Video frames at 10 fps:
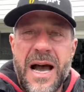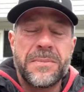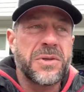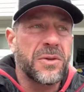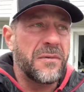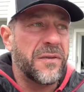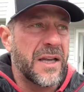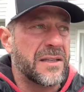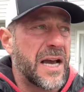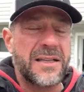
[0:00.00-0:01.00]
Absolutely
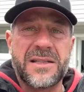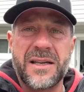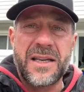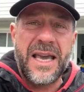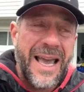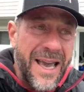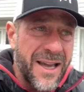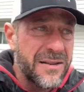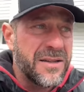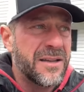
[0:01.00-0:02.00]
fantastic.
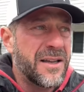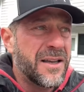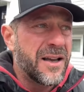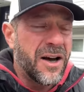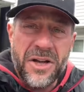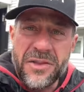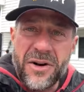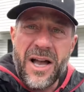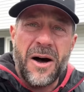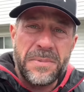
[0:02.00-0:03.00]
And
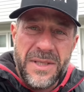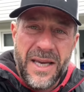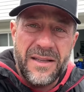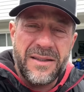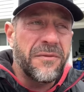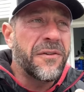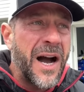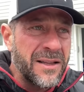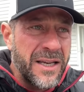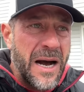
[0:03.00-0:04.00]
another update, they
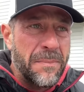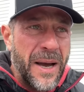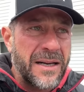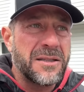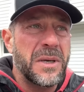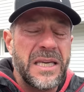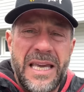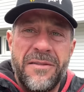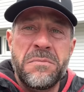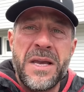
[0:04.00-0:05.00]
finally got back to me,
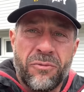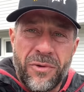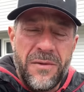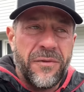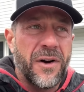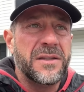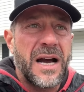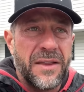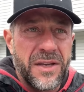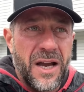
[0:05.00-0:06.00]
gave me a refund
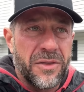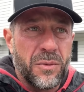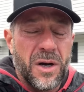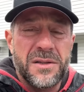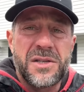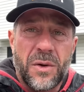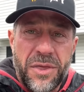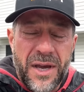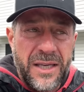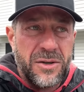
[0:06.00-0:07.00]
on the other ones, so
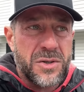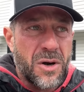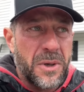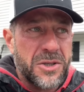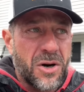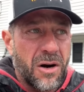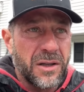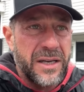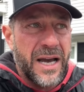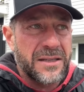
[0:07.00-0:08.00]
thank you so much,
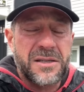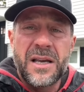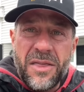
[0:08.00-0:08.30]
Arlen Ness.